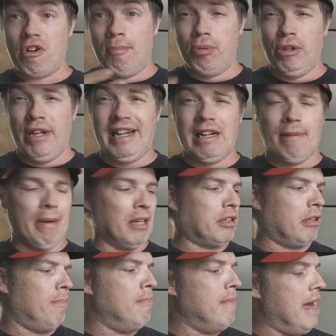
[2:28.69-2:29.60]
complained
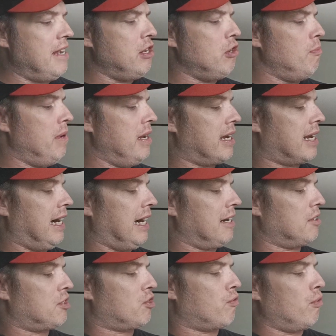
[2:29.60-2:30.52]
about the menu being
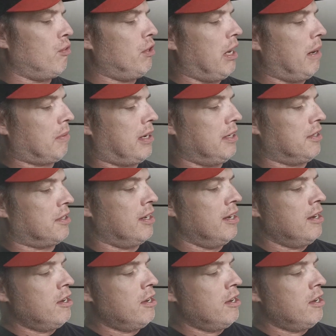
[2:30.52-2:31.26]
kind of screwed up because